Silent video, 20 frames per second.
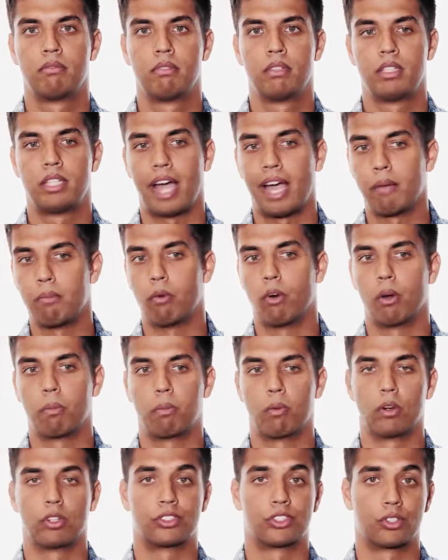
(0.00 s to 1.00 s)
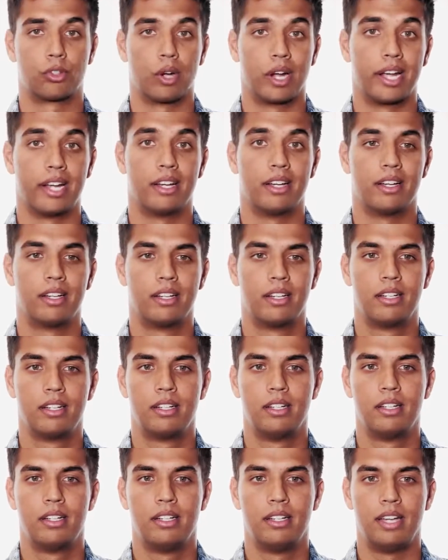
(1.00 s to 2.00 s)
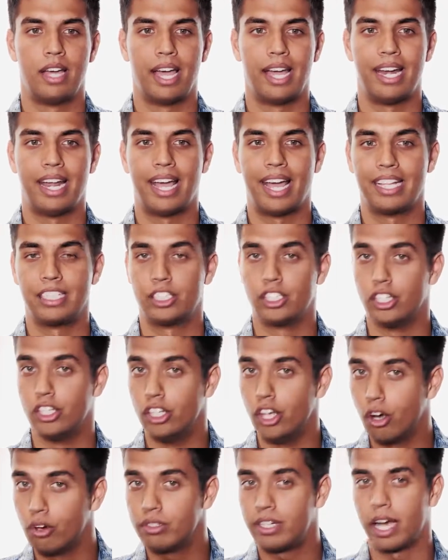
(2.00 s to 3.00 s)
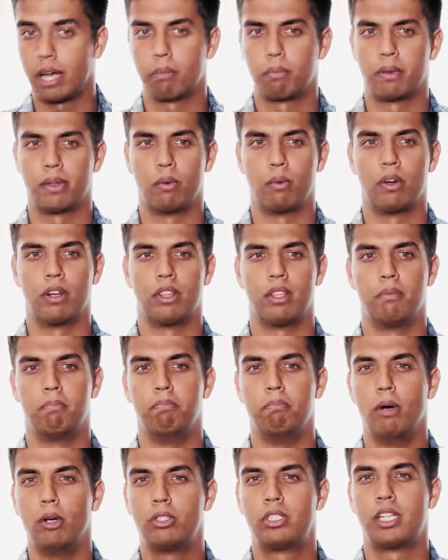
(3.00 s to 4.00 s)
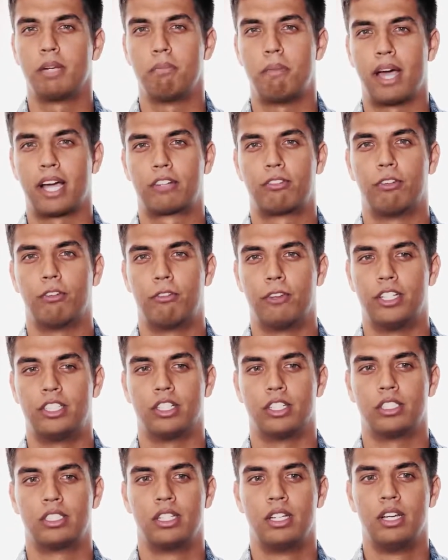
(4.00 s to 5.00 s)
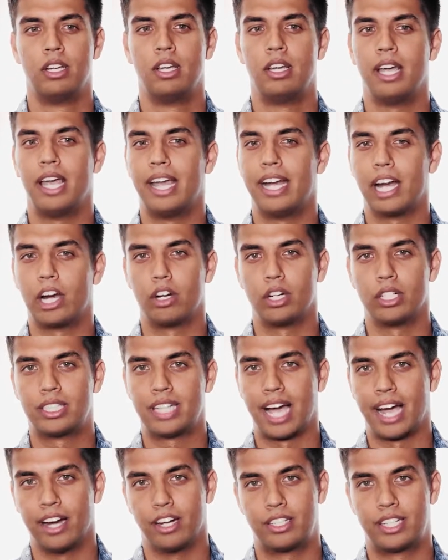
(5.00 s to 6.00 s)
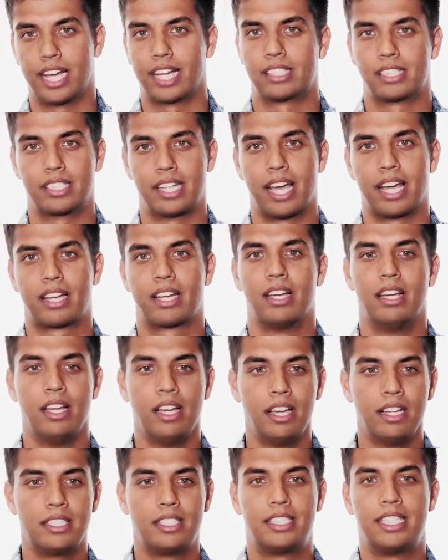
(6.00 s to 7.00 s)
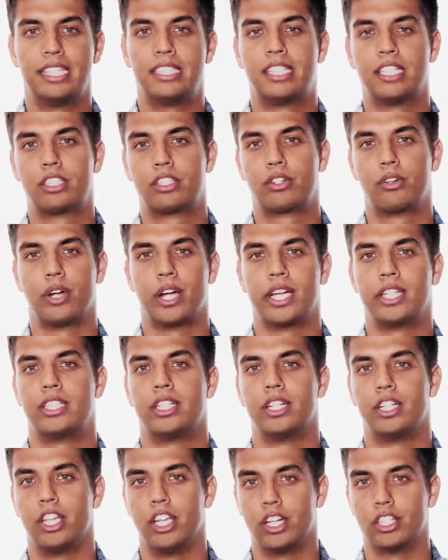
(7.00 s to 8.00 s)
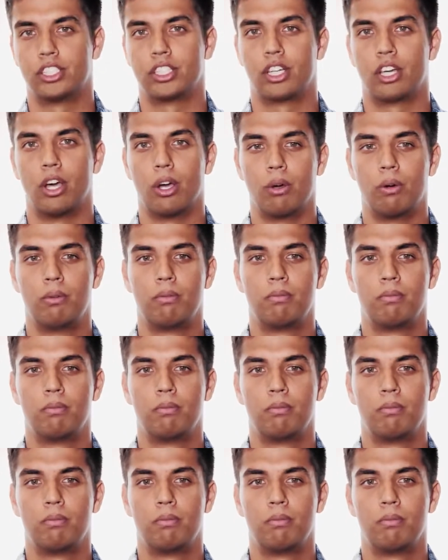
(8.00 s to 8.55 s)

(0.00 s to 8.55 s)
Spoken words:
Time warp works great and has no doubt been one of the most impactful features in our entire tech stack since its creation years ago.